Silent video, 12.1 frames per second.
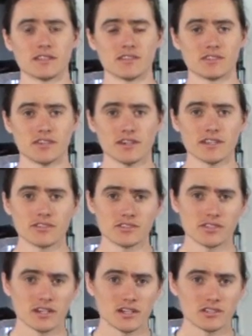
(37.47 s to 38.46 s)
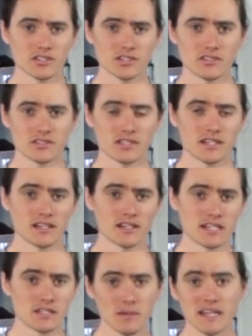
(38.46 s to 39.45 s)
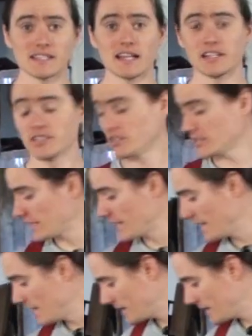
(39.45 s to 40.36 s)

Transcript: the circular saw just as best I could.